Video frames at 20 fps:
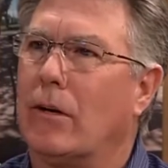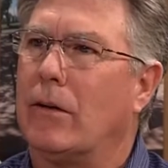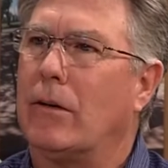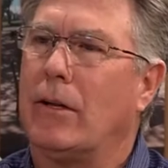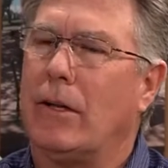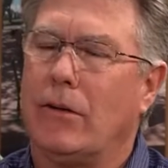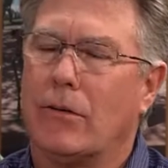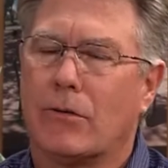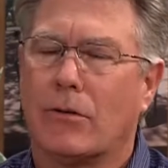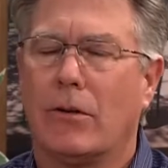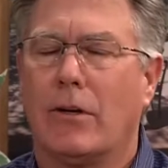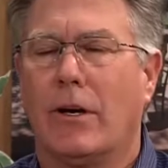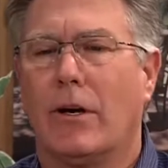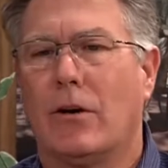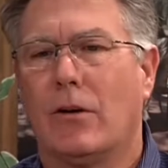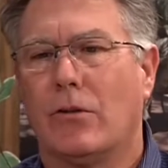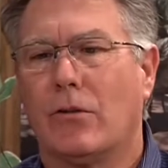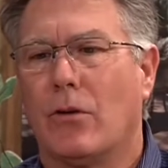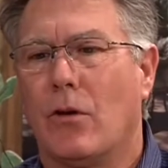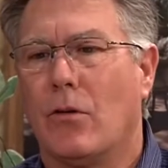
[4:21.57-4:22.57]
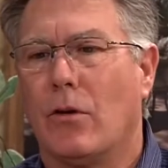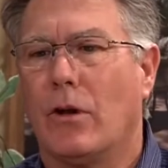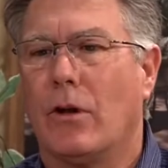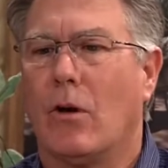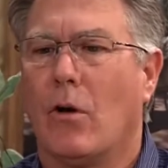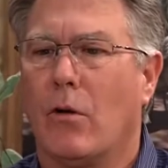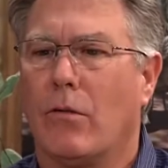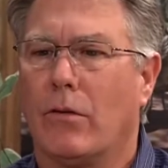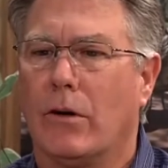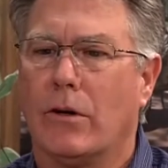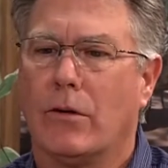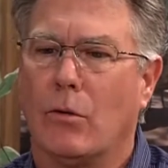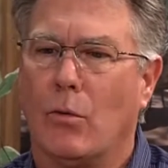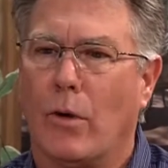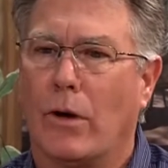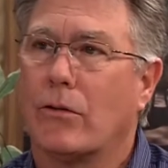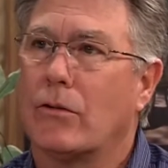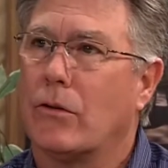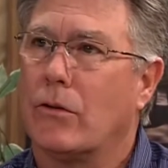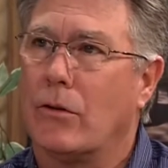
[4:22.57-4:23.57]
in eastern Arizona and over into
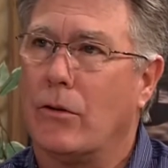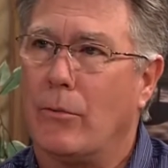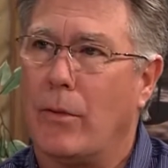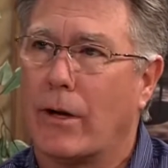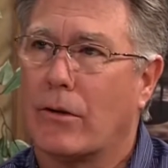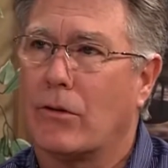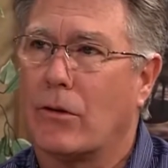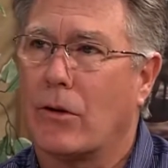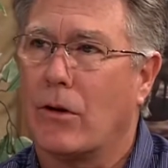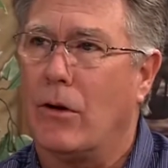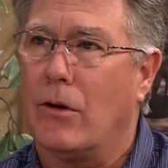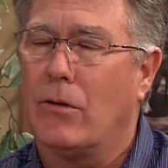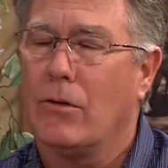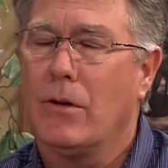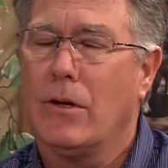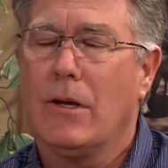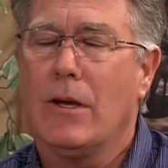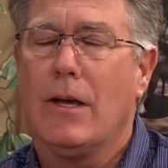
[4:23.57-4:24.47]
western New Mexico.